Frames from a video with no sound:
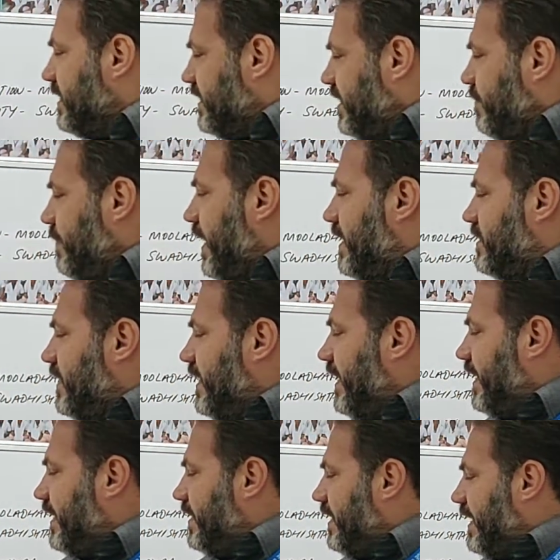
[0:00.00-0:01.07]

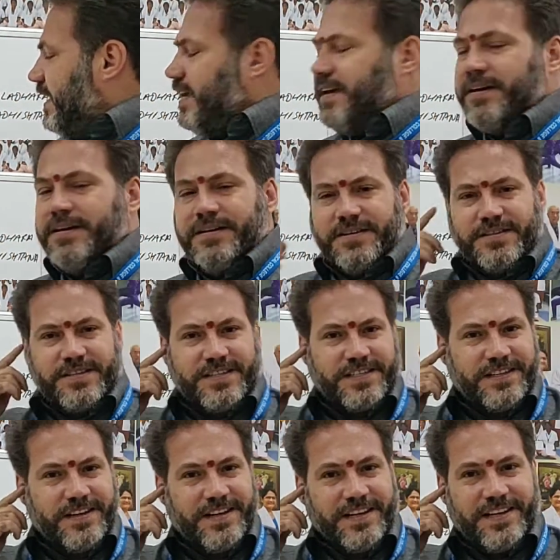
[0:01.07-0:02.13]
Similarly, the
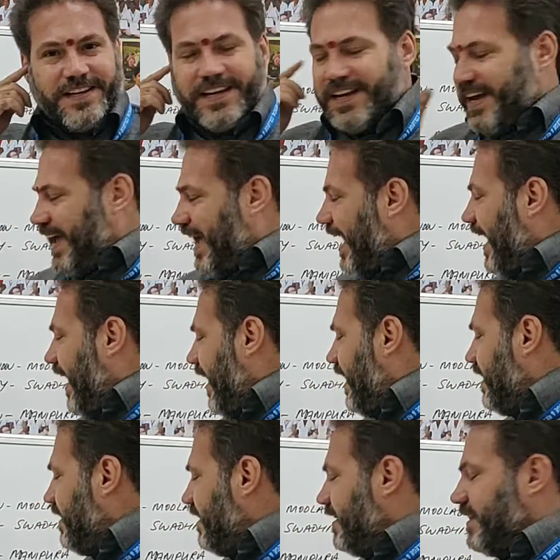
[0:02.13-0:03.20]
ears
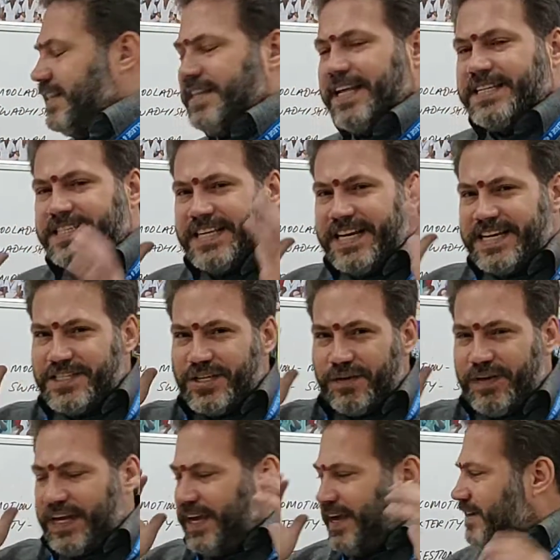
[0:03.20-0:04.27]
and the sense
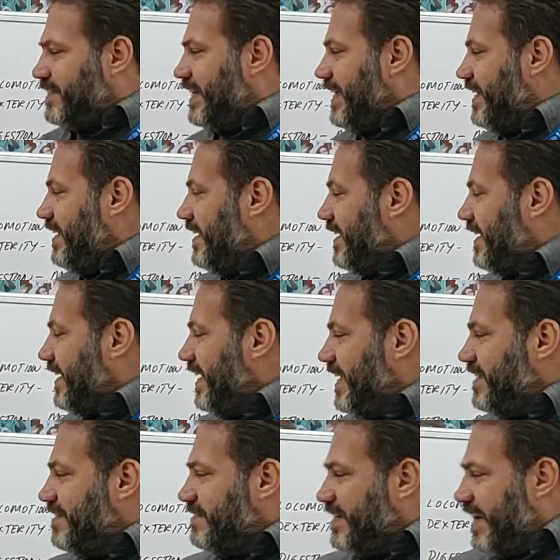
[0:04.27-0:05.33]
of hearing
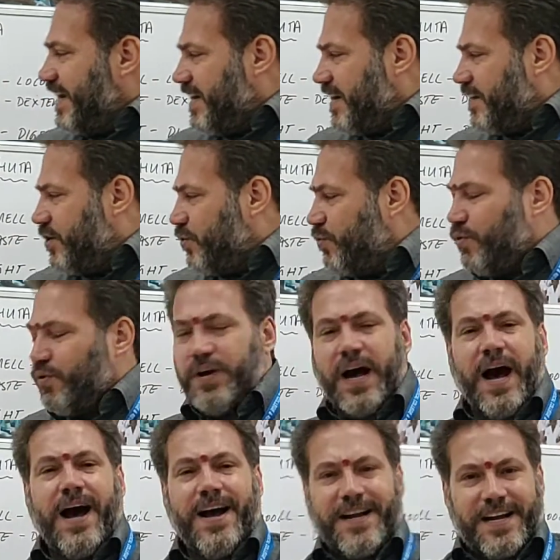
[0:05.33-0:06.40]
is related
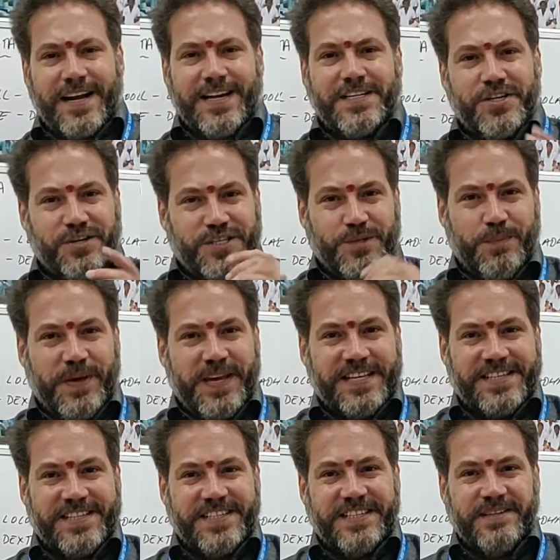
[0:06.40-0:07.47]
to Akasha
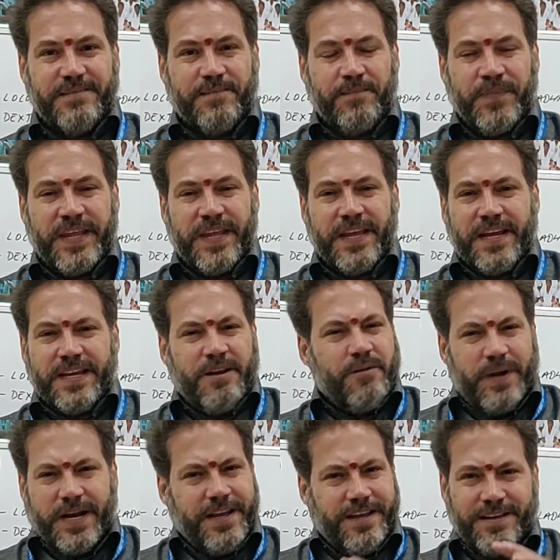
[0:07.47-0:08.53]
space. Now,
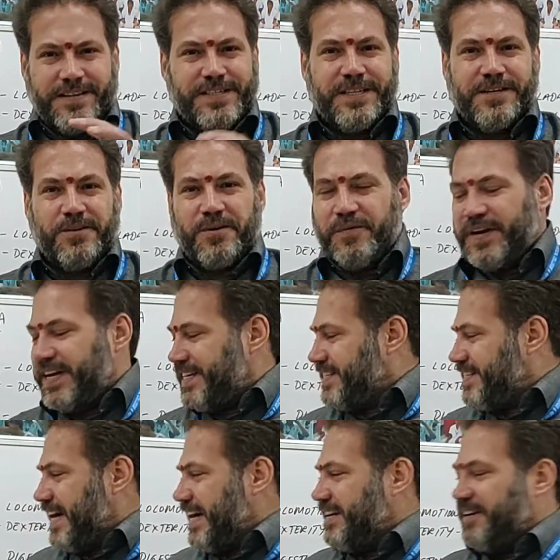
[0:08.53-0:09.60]
many years ago, when I
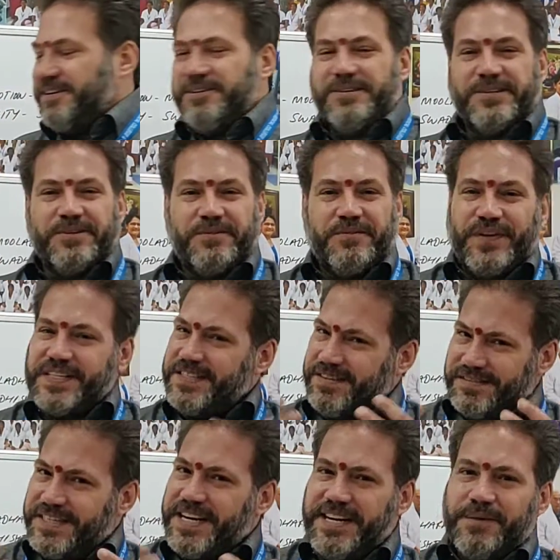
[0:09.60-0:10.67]
started to
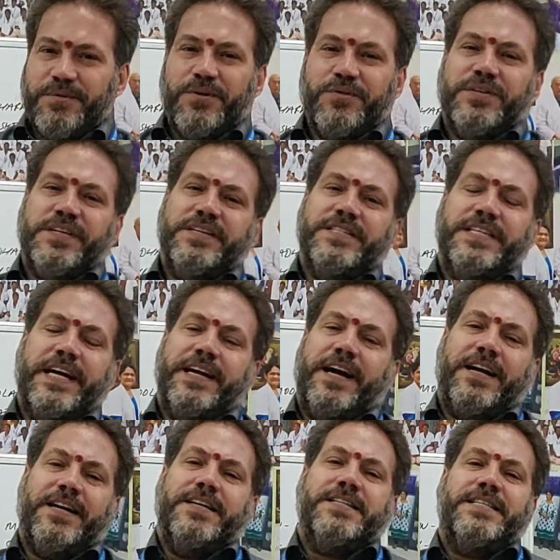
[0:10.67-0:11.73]
first read about this and
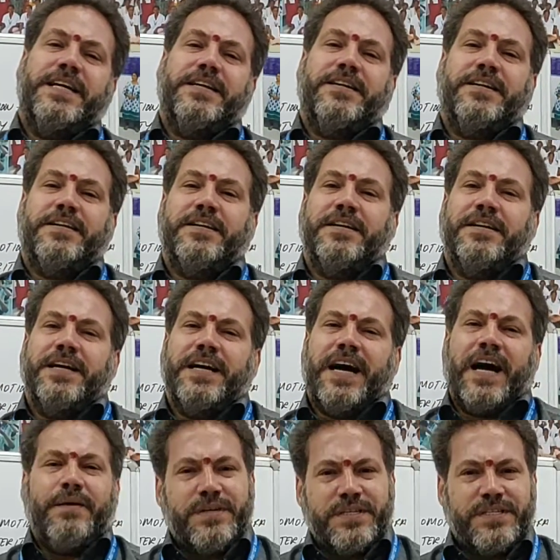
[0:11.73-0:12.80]
understand it,
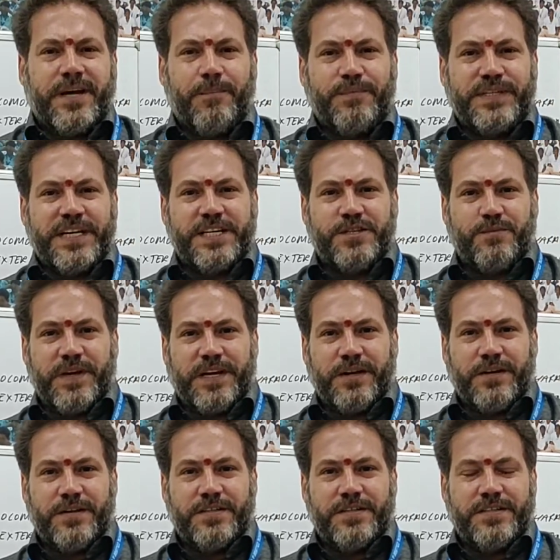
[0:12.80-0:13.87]
I was surprised
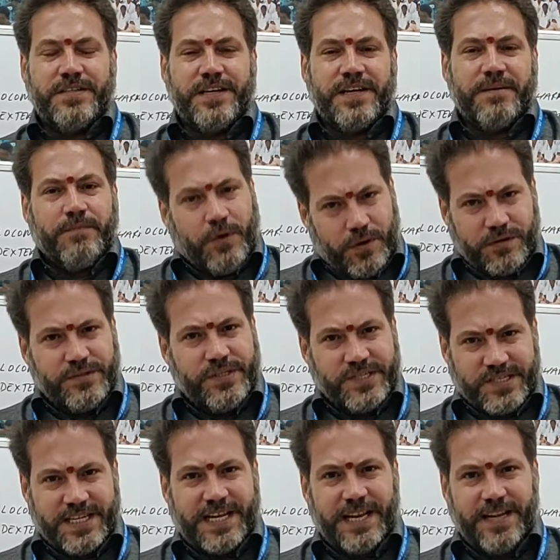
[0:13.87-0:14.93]
because modern
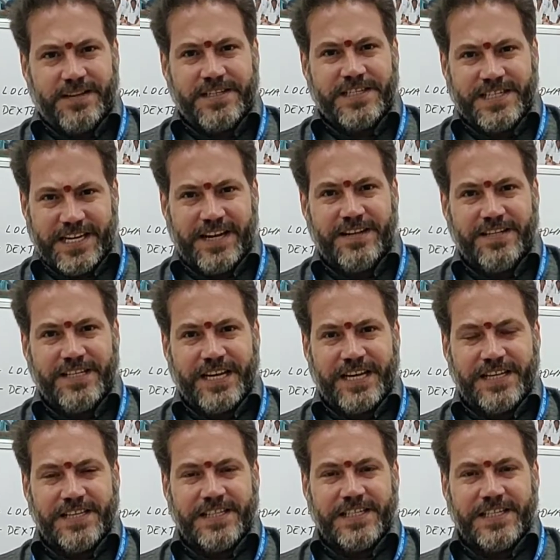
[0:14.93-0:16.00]
science tells
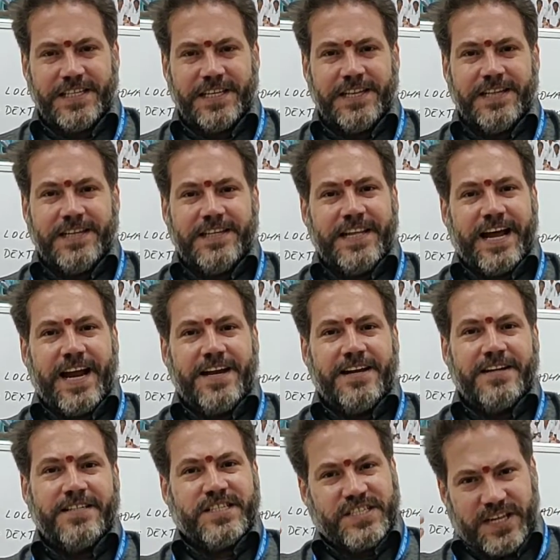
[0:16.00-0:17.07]
us
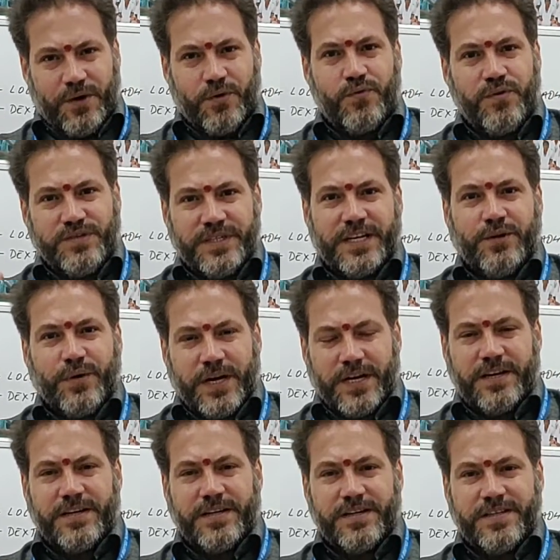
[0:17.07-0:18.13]
that sound
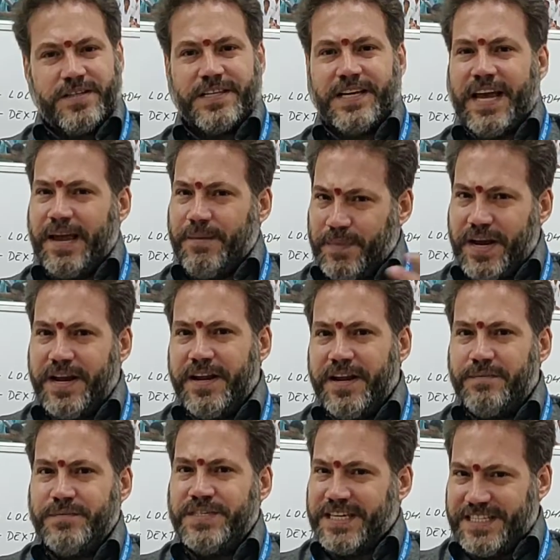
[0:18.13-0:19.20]
requires a
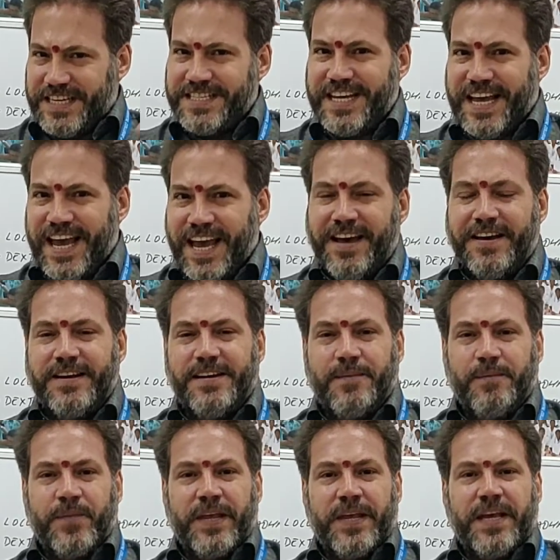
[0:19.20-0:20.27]
medium such as
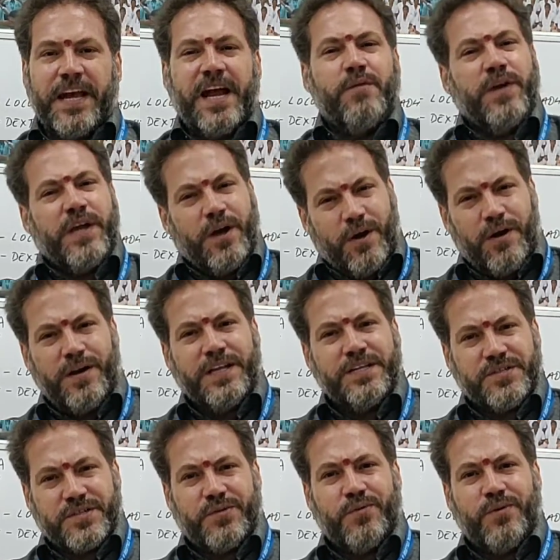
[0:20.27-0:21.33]
air, and we all in
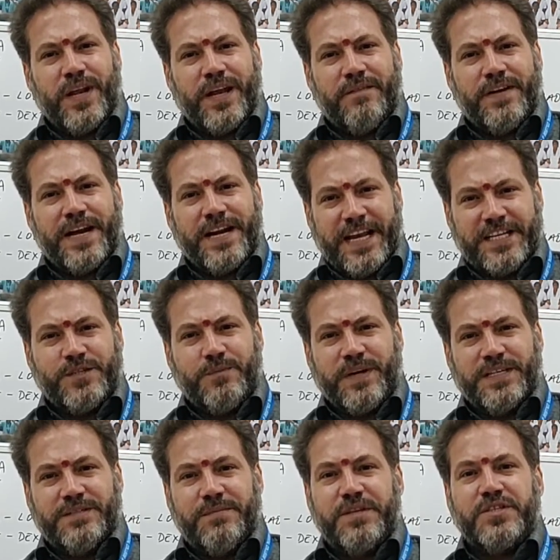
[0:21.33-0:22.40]
school have done
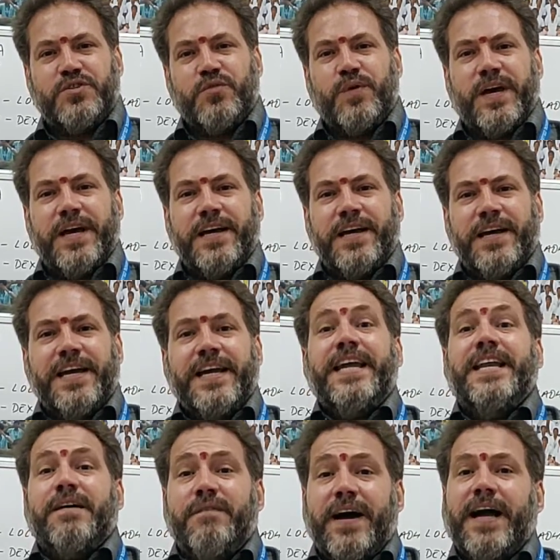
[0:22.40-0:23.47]
experiments where
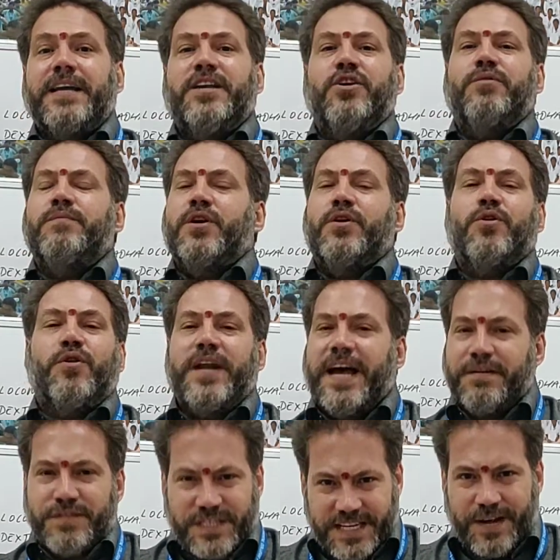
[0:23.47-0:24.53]
in a vacuum you don't
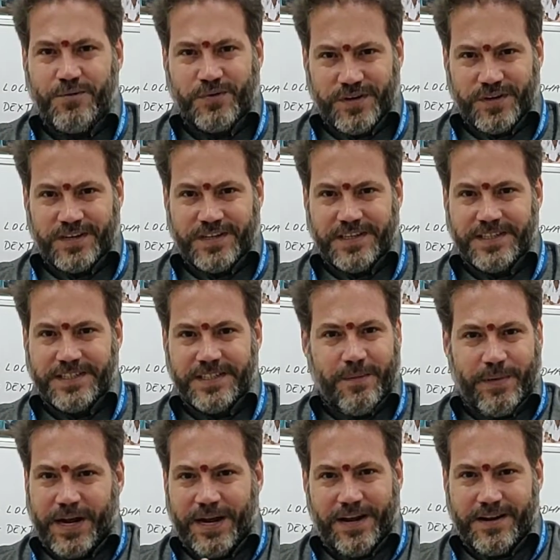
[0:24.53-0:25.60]
have sound. The
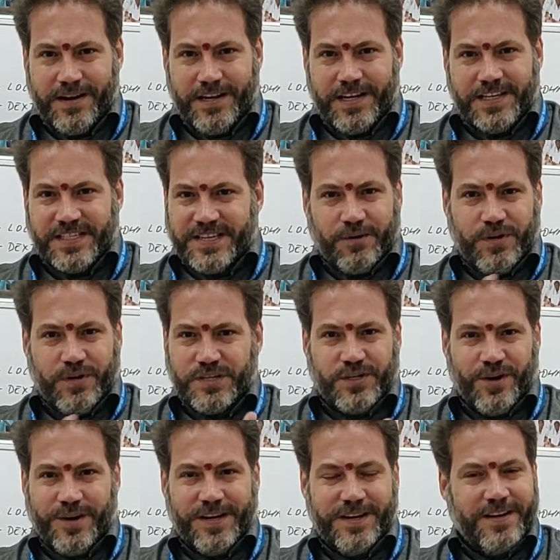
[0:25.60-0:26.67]
bell sound is
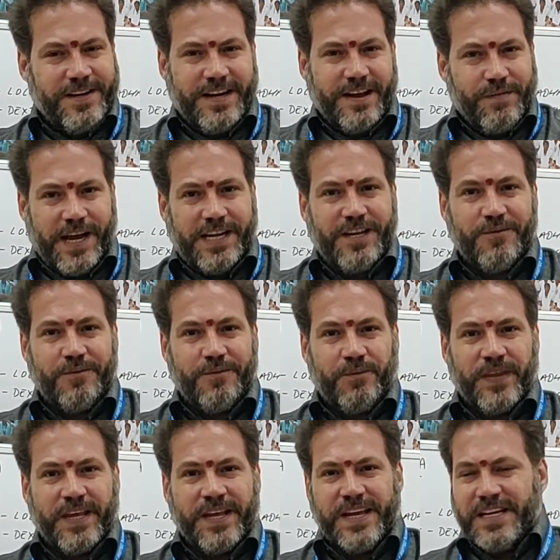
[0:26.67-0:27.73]
not heard in a
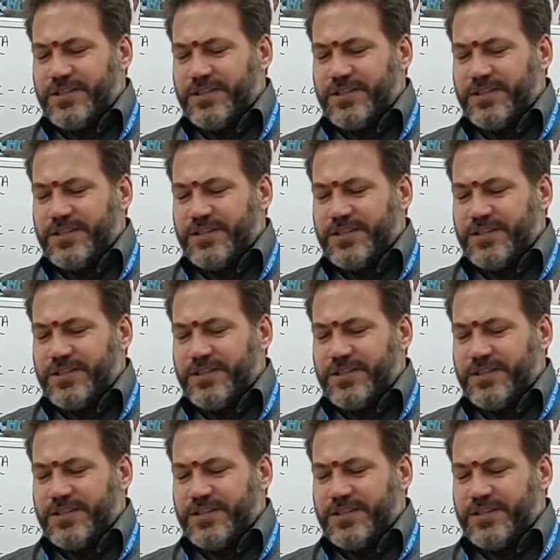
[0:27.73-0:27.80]
vacuum.